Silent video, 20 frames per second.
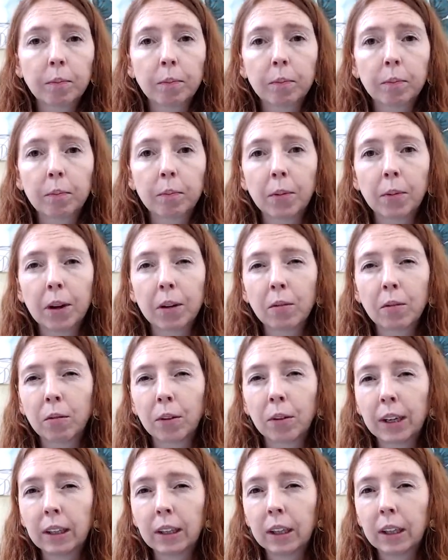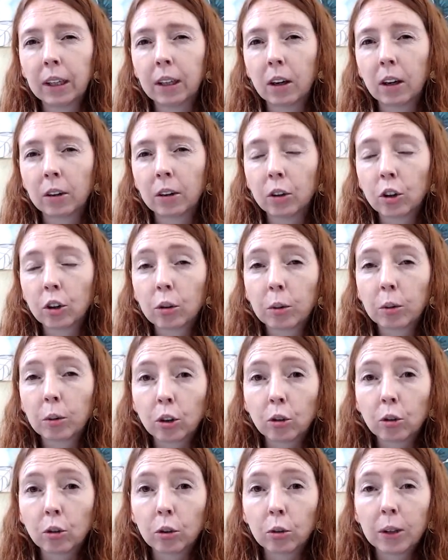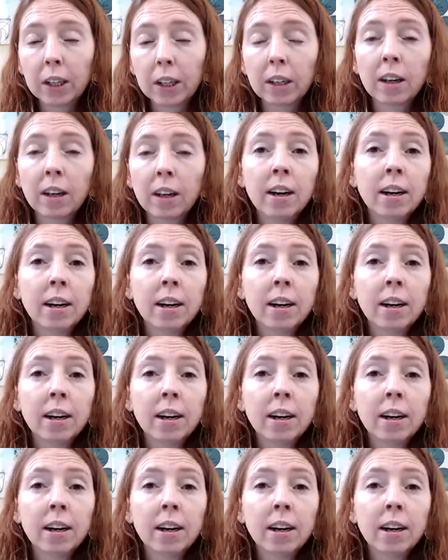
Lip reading: but really aren't sure what you're doing,